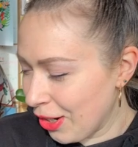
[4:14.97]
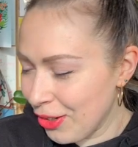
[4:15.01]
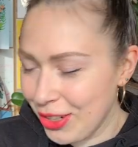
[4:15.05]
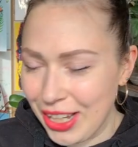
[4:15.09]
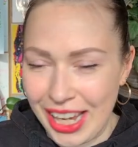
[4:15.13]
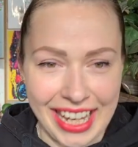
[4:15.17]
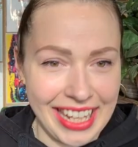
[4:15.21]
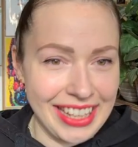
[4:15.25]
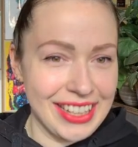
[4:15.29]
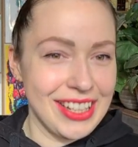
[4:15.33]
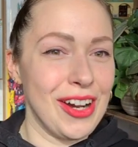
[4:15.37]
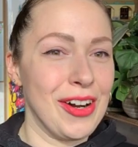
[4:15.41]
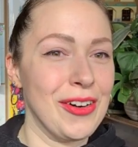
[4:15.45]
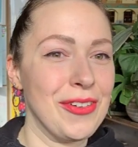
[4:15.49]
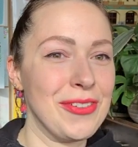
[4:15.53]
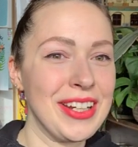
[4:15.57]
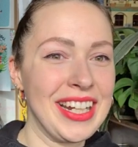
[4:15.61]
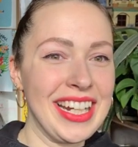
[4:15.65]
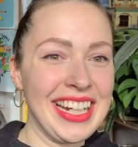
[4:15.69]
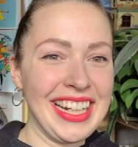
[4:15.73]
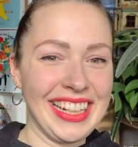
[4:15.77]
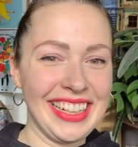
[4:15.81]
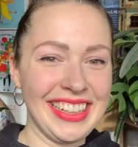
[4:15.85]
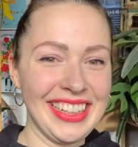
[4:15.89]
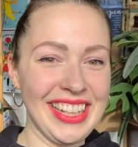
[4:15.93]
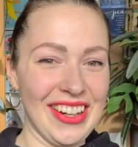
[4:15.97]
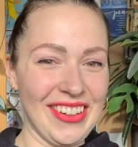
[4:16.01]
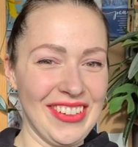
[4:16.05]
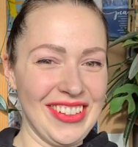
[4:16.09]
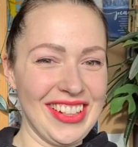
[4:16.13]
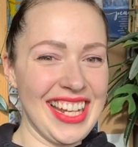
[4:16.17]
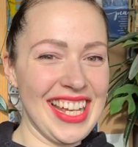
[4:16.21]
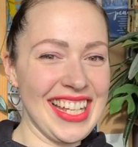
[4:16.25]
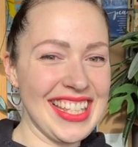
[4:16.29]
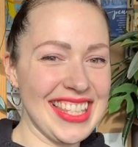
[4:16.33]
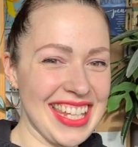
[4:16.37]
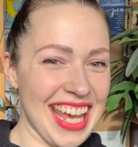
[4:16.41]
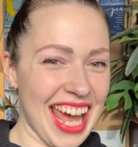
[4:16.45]
Okay, no, no,
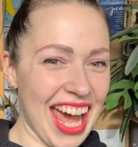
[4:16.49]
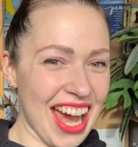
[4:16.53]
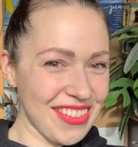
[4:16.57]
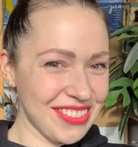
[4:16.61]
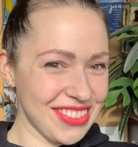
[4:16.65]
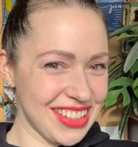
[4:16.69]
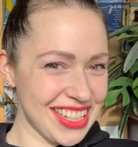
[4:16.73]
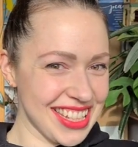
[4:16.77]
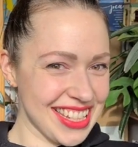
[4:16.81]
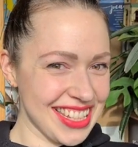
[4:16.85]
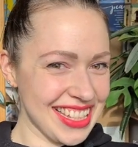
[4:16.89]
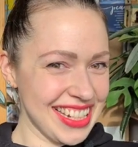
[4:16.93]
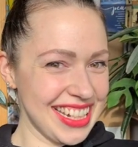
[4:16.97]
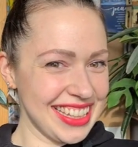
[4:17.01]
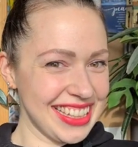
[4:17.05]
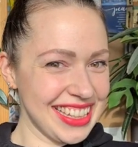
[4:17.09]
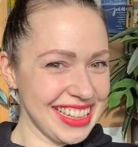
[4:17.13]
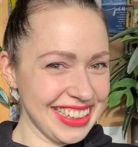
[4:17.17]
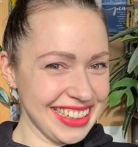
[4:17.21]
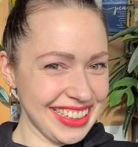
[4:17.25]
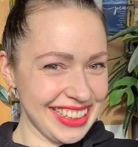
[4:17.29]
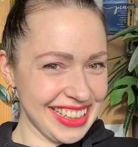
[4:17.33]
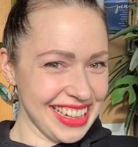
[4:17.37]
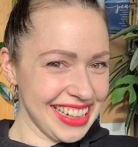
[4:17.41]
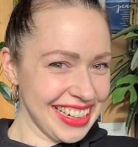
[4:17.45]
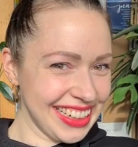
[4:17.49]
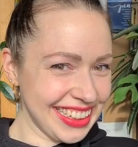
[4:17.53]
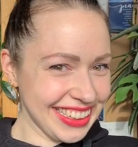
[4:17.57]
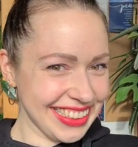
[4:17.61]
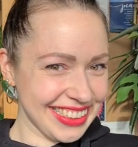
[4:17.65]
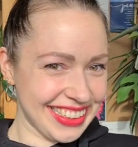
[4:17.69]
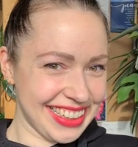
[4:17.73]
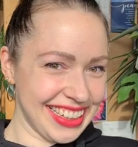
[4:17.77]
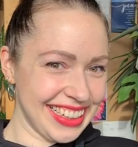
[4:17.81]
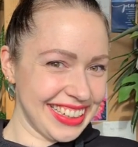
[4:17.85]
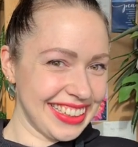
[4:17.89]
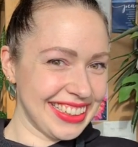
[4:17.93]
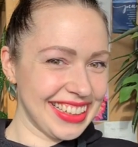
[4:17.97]
let's have this little
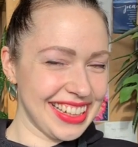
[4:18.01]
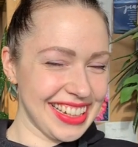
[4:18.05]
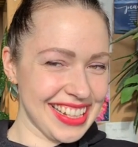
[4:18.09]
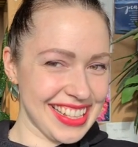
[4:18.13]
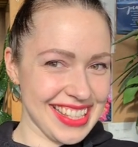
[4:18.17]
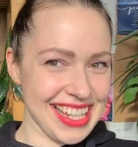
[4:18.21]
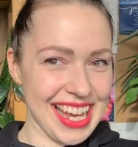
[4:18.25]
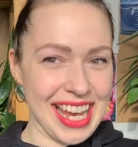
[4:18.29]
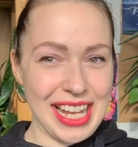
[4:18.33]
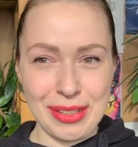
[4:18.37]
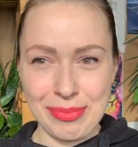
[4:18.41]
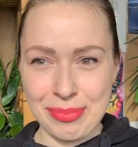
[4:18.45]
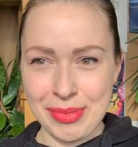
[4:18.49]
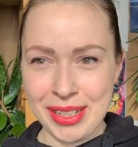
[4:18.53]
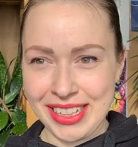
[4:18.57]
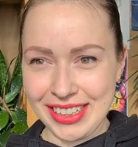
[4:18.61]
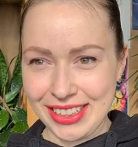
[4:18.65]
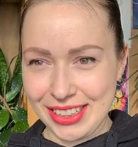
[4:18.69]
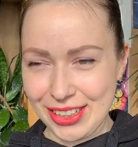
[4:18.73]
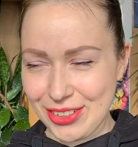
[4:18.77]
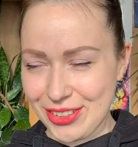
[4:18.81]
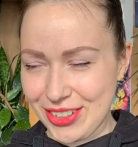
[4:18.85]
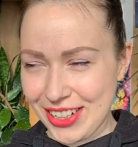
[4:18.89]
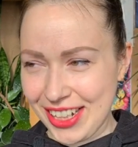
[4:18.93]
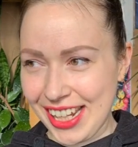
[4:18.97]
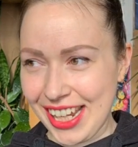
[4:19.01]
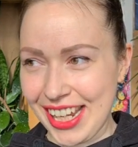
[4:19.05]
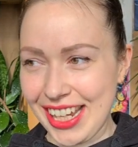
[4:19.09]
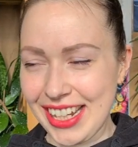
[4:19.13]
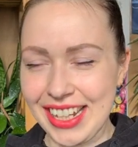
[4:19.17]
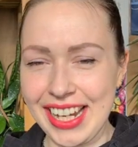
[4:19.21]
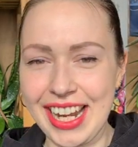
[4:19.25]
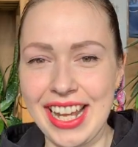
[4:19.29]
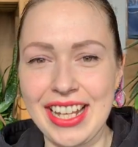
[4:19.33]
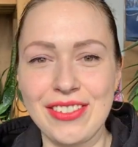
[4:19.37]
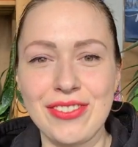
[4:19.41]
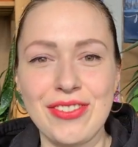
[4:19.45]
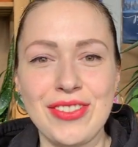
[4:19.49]
tingly tingly excitement over
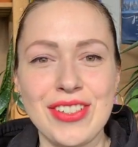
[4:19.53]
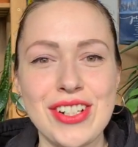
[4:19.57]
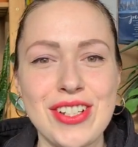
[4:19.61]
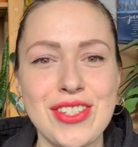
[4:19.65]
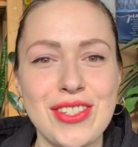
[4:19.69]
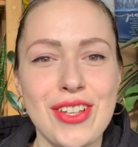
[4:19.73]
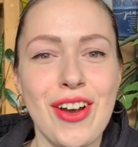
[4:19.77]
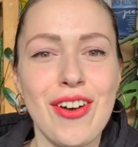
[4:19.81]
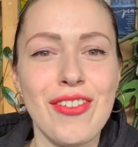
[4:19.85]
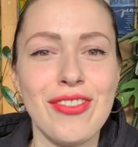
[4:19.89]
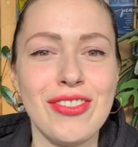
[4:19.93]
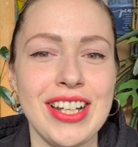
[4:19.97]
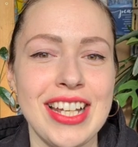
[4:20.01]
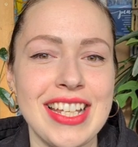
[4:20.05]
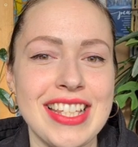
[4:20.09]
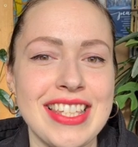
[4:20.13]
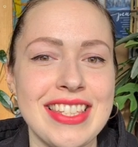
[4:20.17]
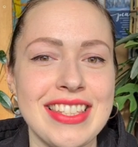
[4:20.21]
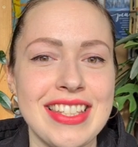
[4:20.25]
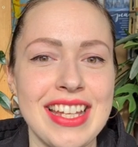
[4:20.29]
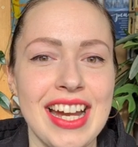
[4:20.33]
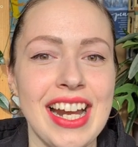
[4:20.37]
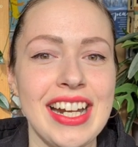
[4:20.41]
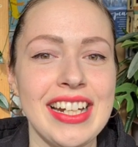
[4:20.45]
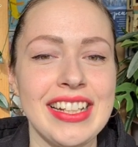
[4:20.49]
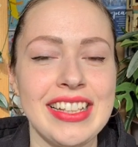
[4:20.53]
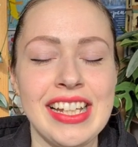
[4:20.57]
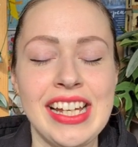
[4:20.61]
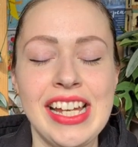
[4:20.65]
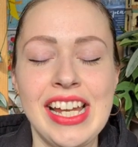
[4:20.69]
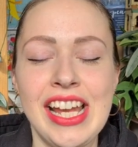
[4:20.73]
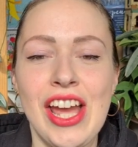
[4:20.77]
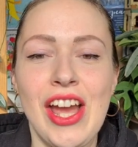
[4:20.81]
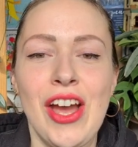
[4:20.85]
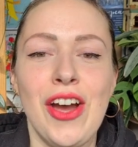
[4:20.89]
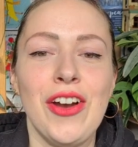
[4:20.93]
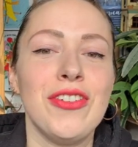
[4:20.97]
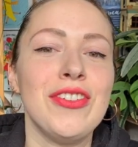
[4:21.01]
here. And first off, let's start
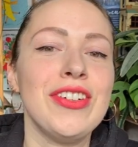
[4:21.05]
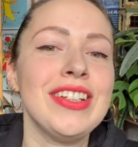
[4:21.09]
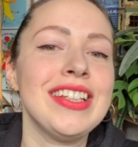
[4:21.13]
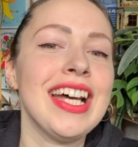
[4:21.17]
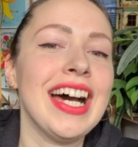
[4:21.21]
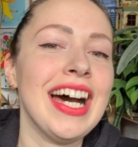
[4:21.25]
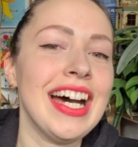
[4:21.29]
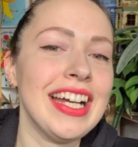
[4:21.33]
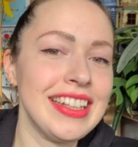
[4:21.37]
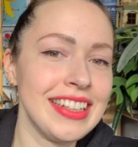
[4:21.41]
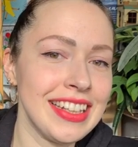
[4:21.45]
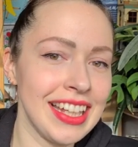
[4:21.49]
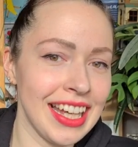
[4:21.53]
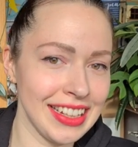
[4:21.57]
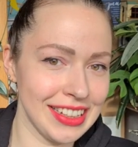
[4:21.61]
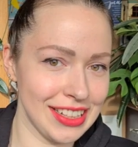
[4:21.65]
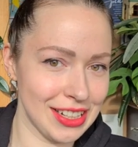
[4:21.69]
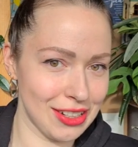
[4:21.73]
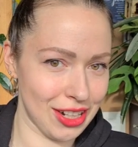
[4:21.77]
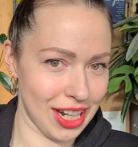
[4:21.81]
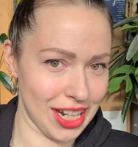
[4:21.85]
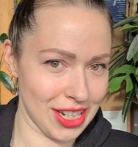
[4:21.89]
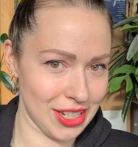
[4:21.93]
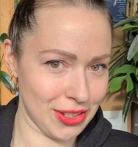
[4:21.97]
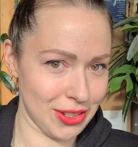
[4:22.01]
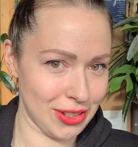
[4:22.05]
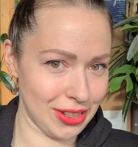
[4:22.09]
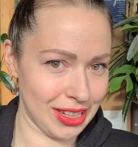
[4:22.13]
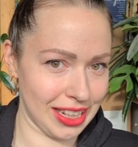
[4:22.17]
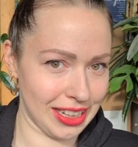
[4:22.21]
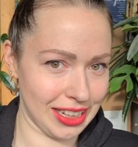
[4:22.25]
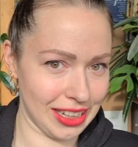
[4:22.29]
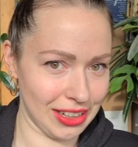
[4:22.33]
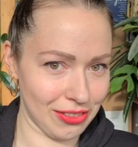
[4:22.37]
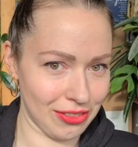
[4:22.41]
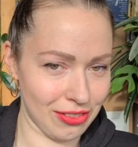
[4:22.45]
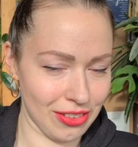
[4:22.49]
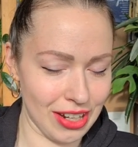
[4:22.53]
with another rescue
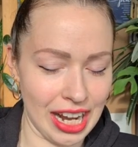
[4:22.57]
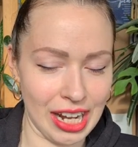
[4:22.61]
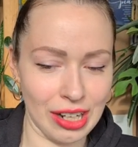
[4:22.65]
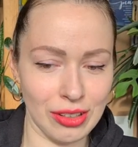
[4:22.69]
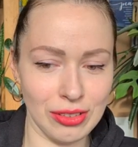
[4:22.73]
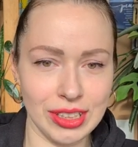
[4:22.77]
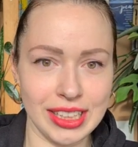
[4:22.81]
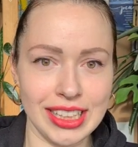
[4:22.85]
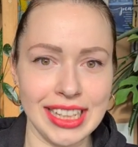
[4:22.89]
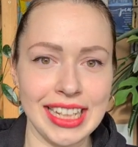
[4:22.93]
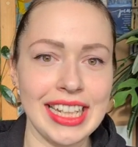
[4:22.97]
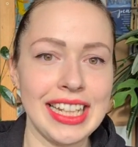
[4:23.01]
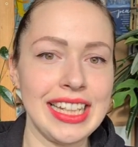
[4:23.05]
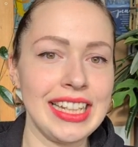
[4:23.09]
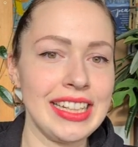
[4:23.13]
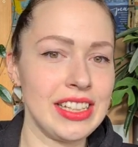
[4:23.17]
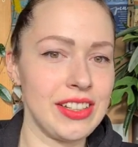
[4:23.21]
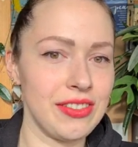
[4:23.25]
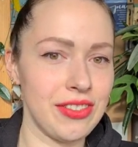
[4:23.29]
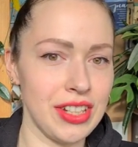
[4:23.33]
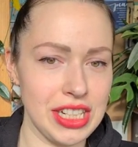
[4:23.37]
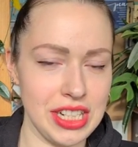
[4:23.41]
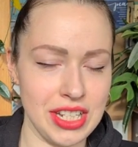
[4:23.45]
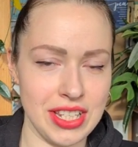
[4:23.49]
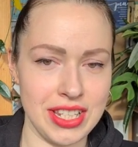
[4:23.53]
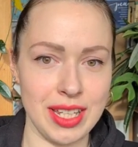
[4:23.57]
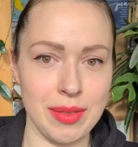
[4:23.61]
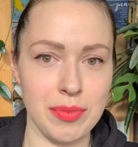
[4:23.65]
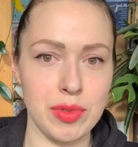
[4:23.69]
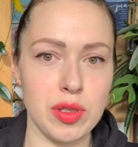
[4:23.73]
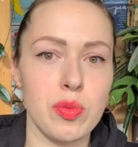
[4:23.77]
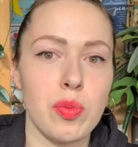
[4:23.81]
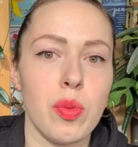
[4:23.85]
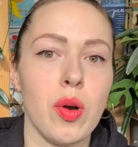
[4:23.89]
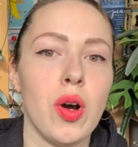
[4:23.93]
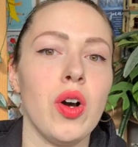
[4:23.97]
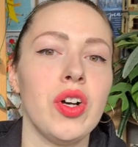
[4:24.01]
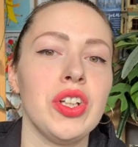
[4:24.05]
that I found in the very same
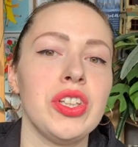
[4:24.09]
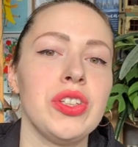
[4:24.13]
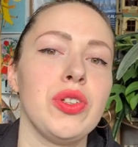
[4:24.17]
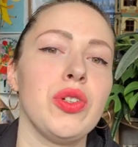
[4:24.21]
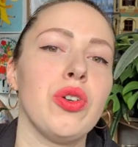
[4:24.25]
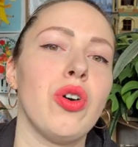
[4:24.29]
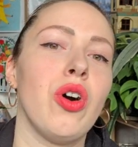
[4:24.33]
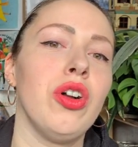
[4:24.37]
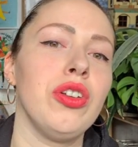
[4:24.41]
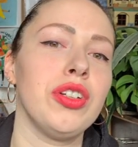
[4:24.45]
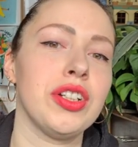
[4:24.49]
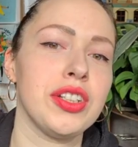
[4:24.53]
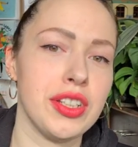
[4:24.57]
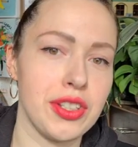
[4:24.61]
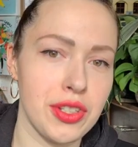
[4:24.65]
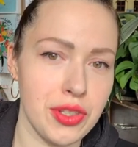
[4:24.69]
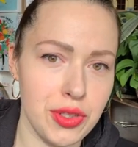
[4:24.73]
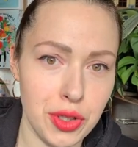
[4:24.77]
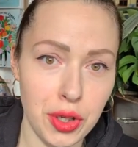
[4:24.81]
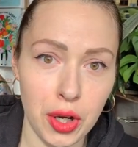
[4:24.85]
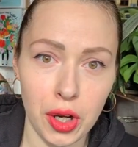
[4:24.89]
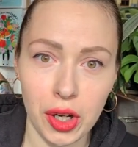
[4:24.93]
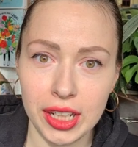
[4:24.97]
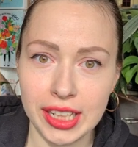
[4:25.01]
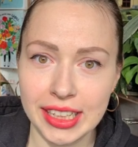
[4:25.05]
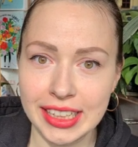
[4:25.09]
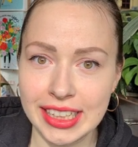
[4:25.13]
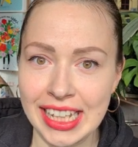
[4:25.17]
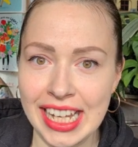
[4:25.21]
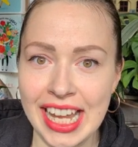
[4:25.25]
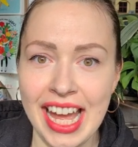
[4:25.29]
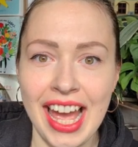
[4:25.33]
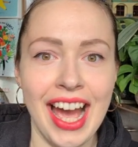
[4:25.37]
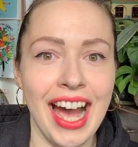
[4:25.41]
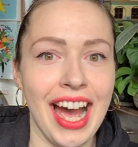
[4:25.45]
spot. You already saw it.